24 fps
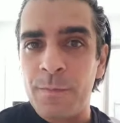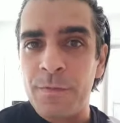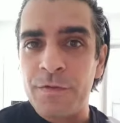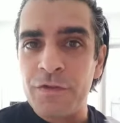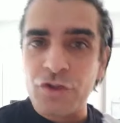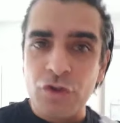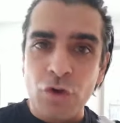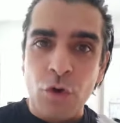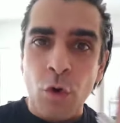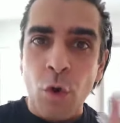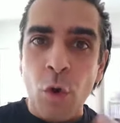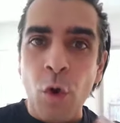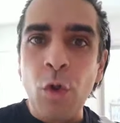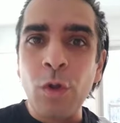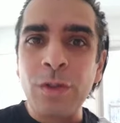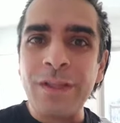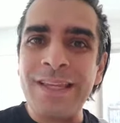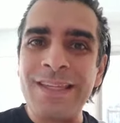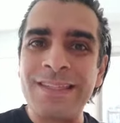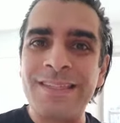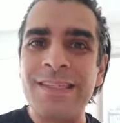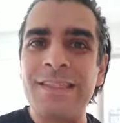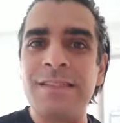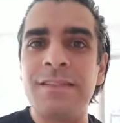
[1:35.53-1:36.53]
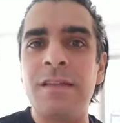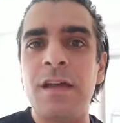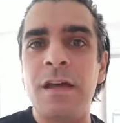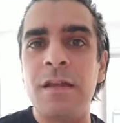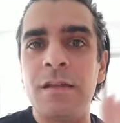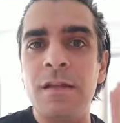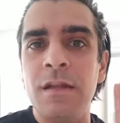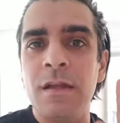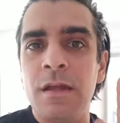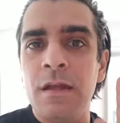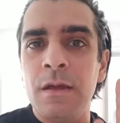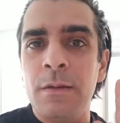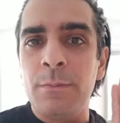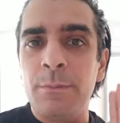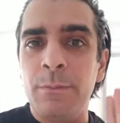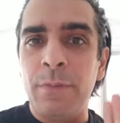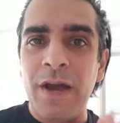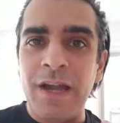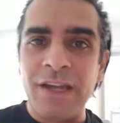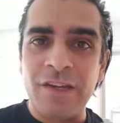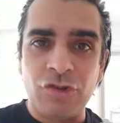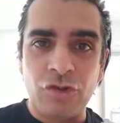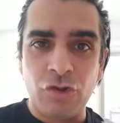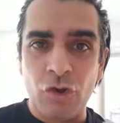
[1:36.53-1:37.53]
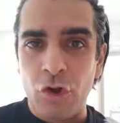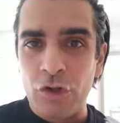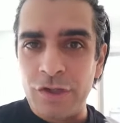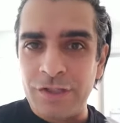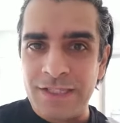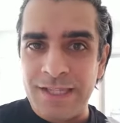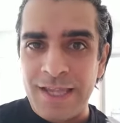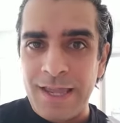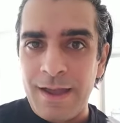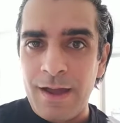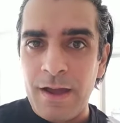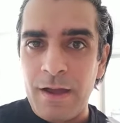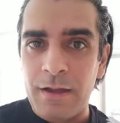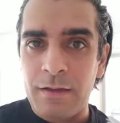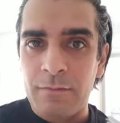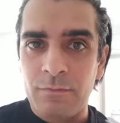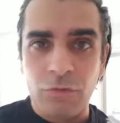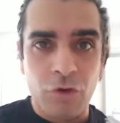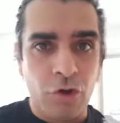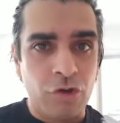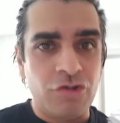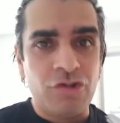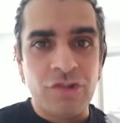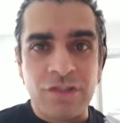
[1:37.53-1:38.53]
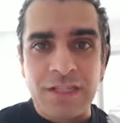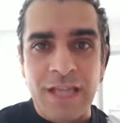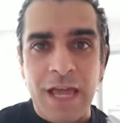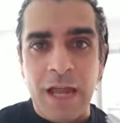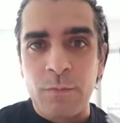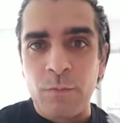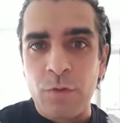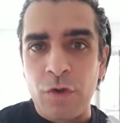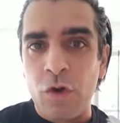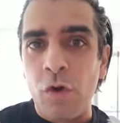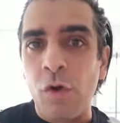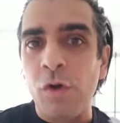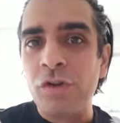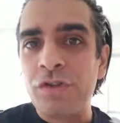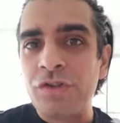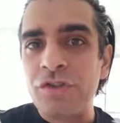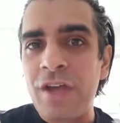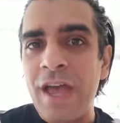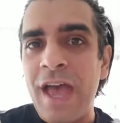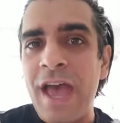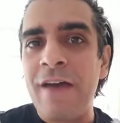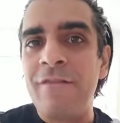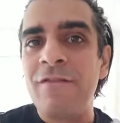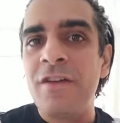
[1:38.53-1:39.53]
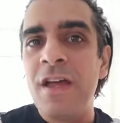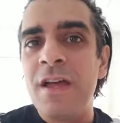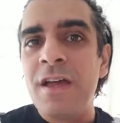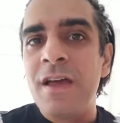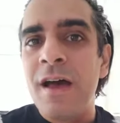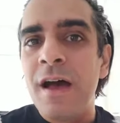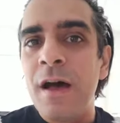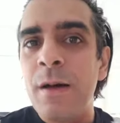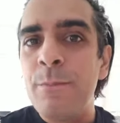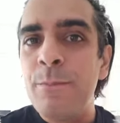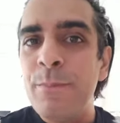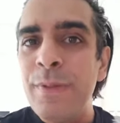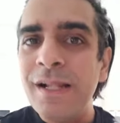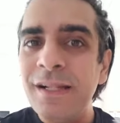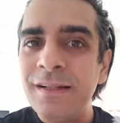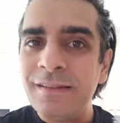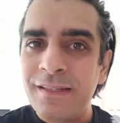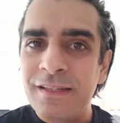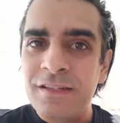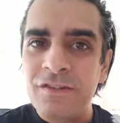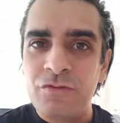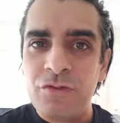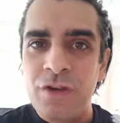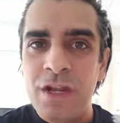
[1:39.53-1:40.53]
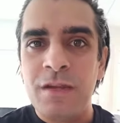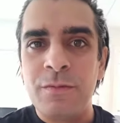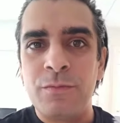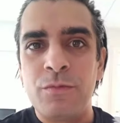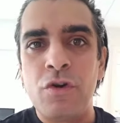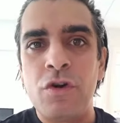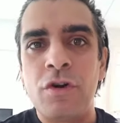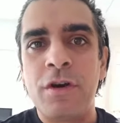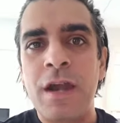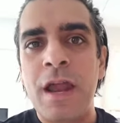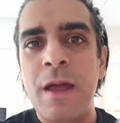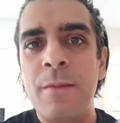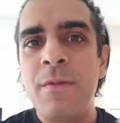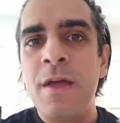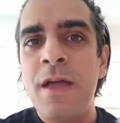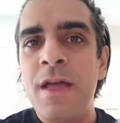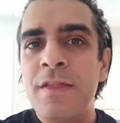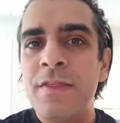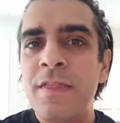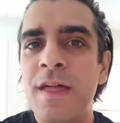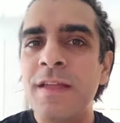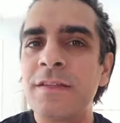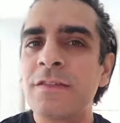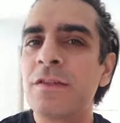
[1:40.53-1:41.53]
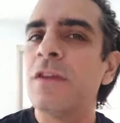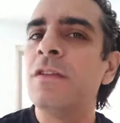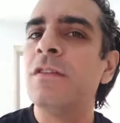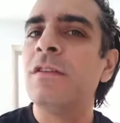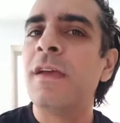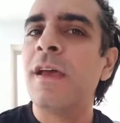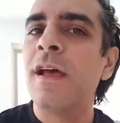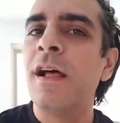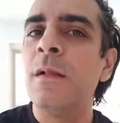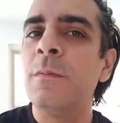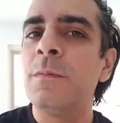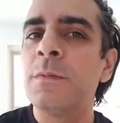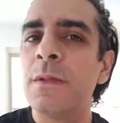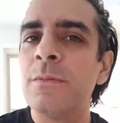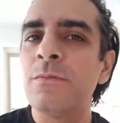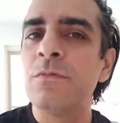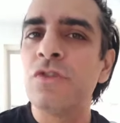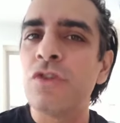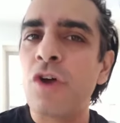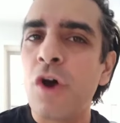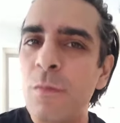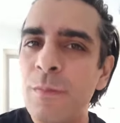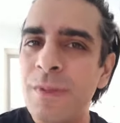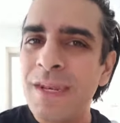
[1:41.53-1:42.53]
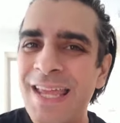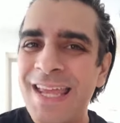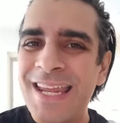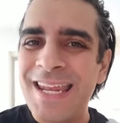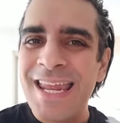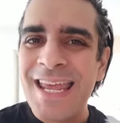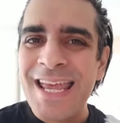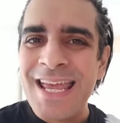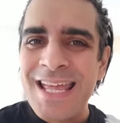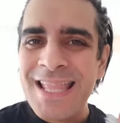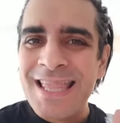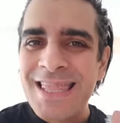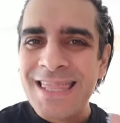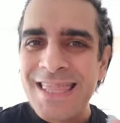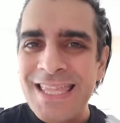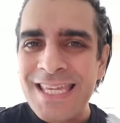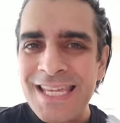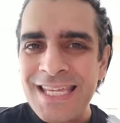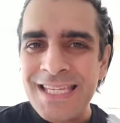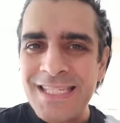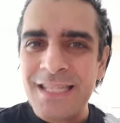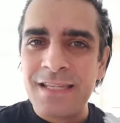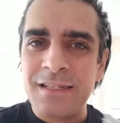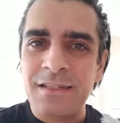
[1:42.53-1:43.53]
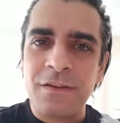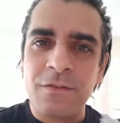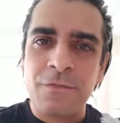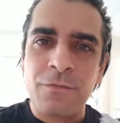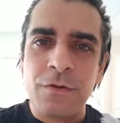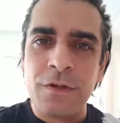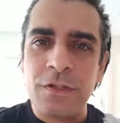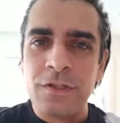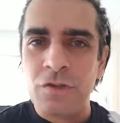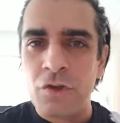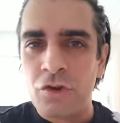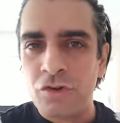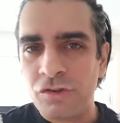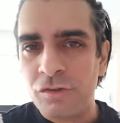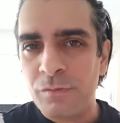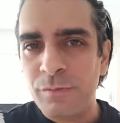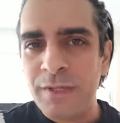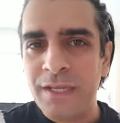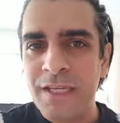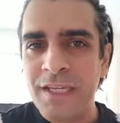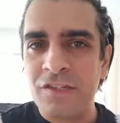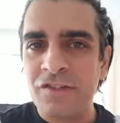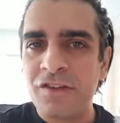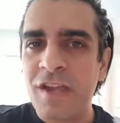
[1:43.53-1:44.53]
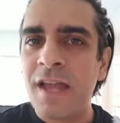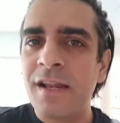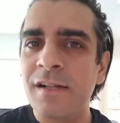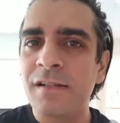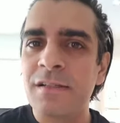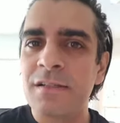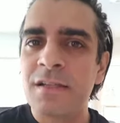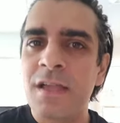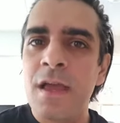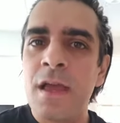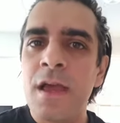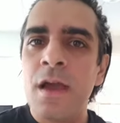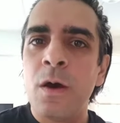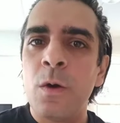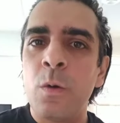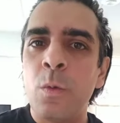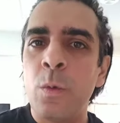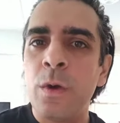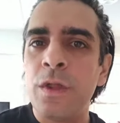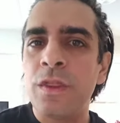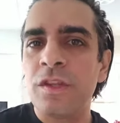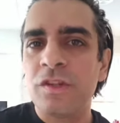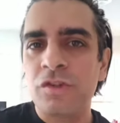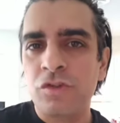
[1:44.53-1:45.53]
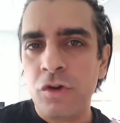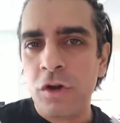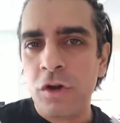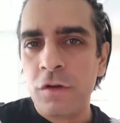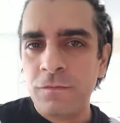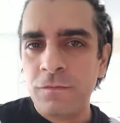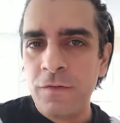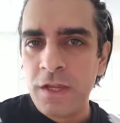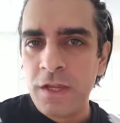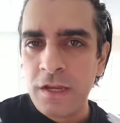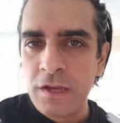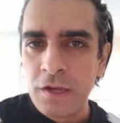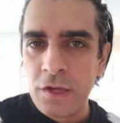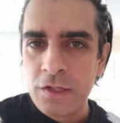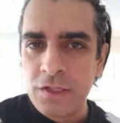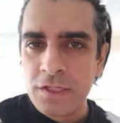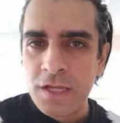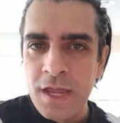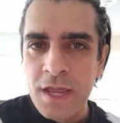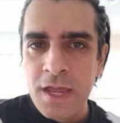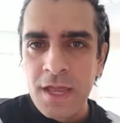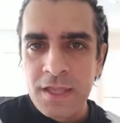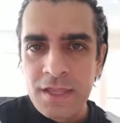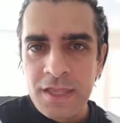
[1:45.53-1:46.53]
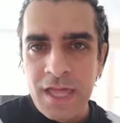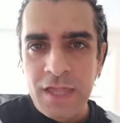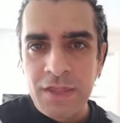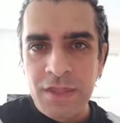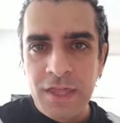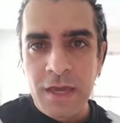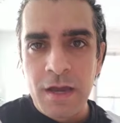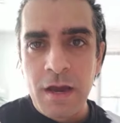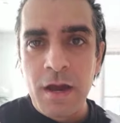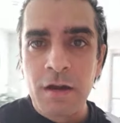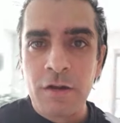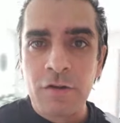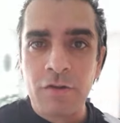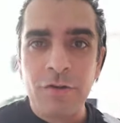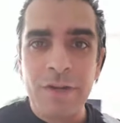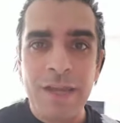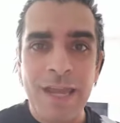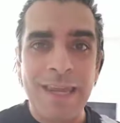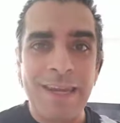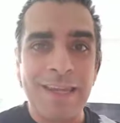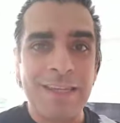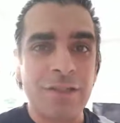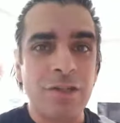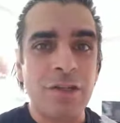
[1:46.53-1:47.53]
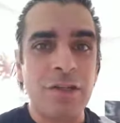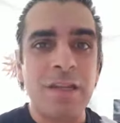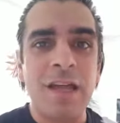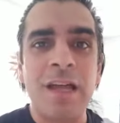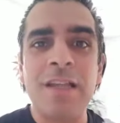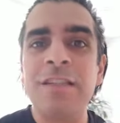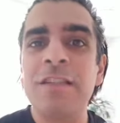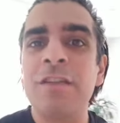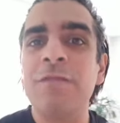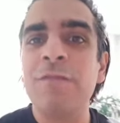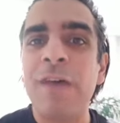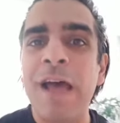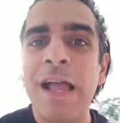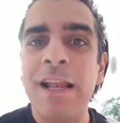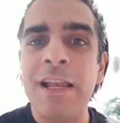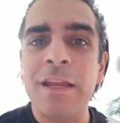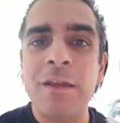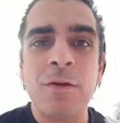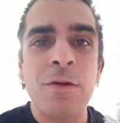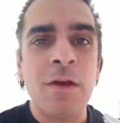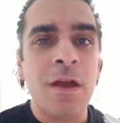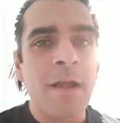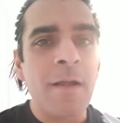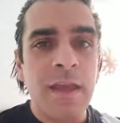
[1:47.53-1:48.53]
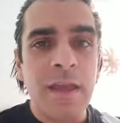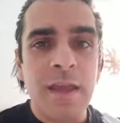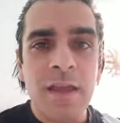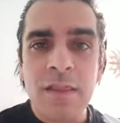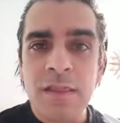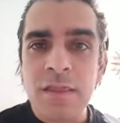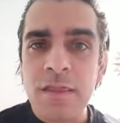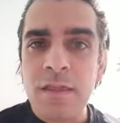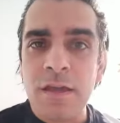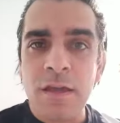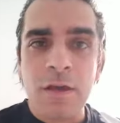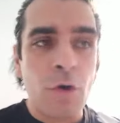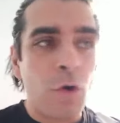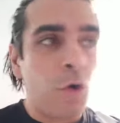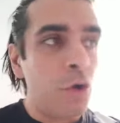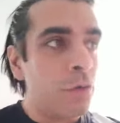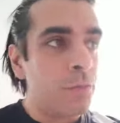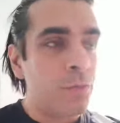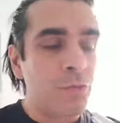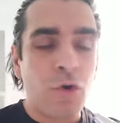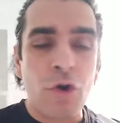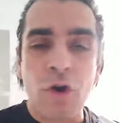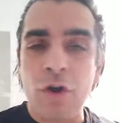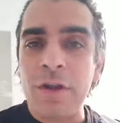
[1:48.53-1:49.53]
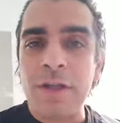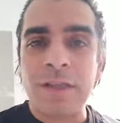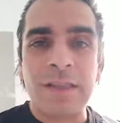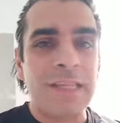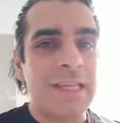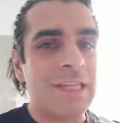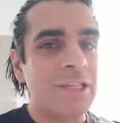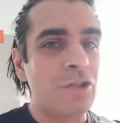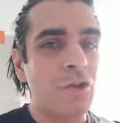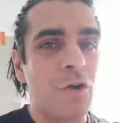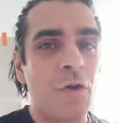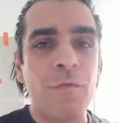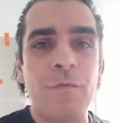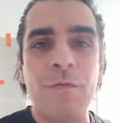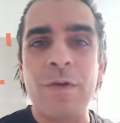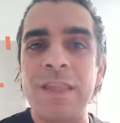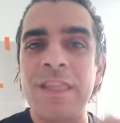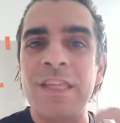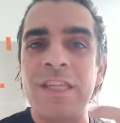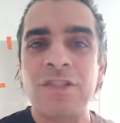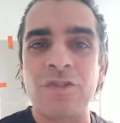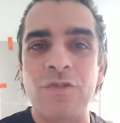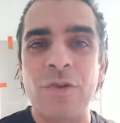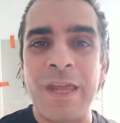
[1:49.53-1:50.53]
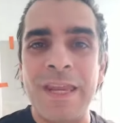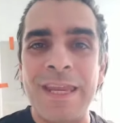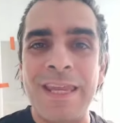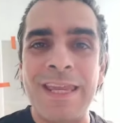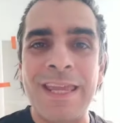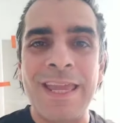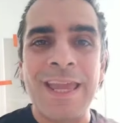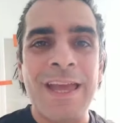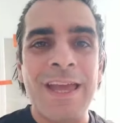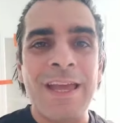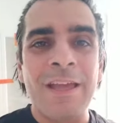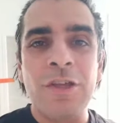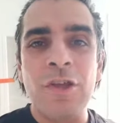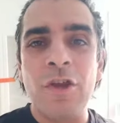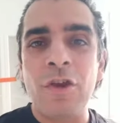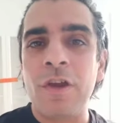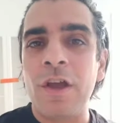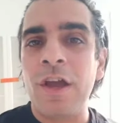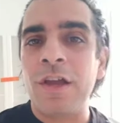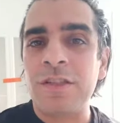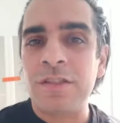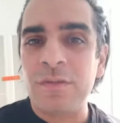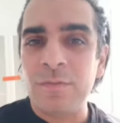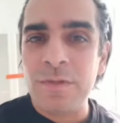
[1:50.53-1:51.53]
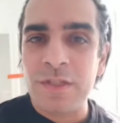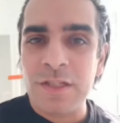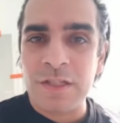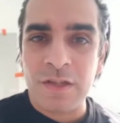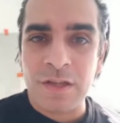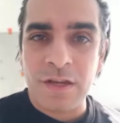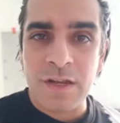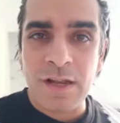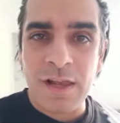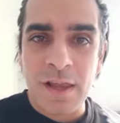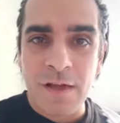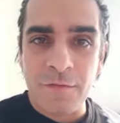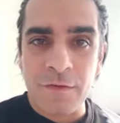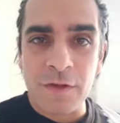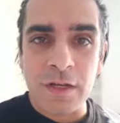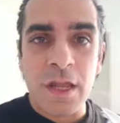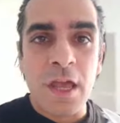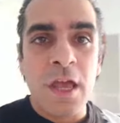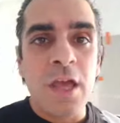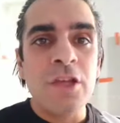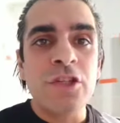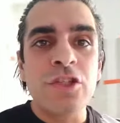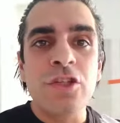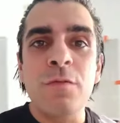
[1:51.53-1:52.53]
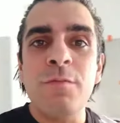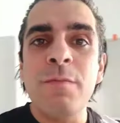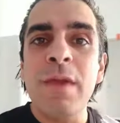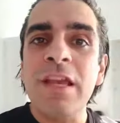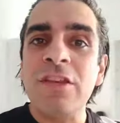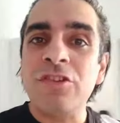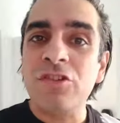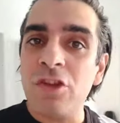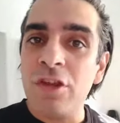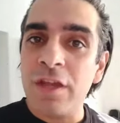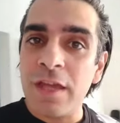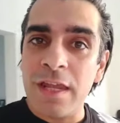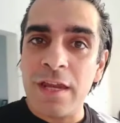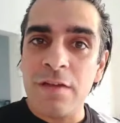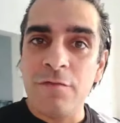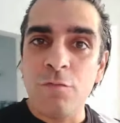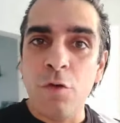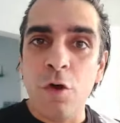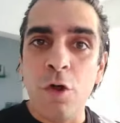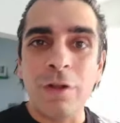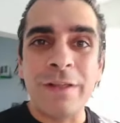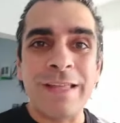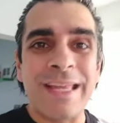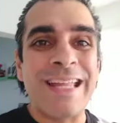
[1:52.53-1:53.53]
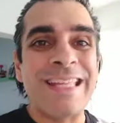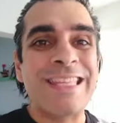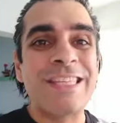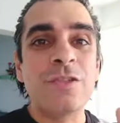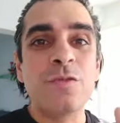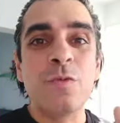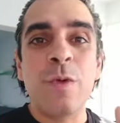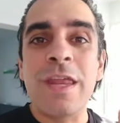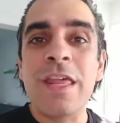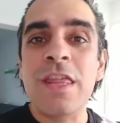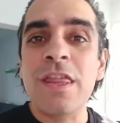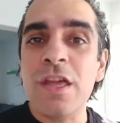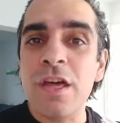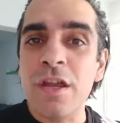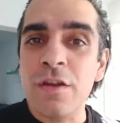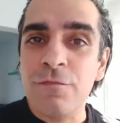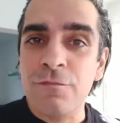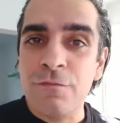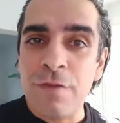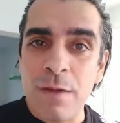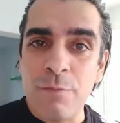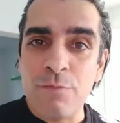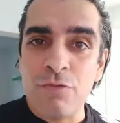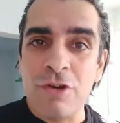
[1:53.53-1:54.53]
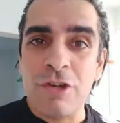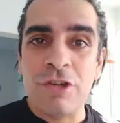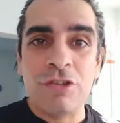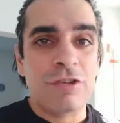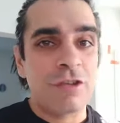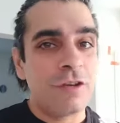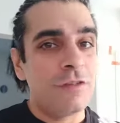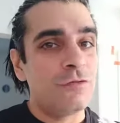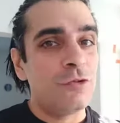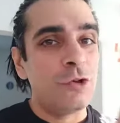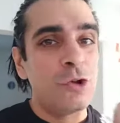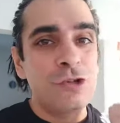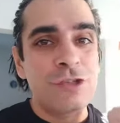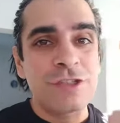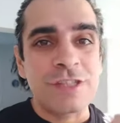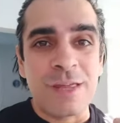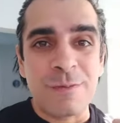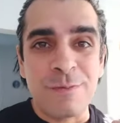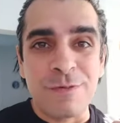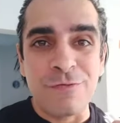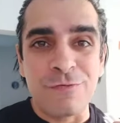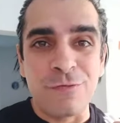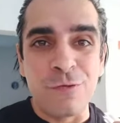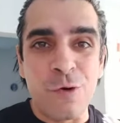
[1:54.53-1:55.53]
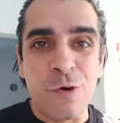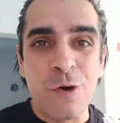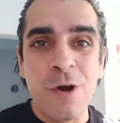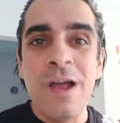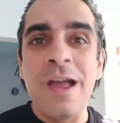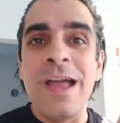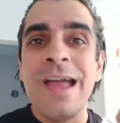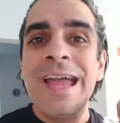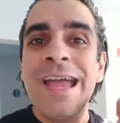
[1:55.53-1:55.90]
So all this is done by Shorts A I. Not just that, we also have a built-in training program that's going to help them dominate these different social media channels with the short videos that they are creating. So tons of value in their whole product, their software, their training. Your customers are going to love it. So make sure you get involved. It's twenty-third of February. Should have told you that before.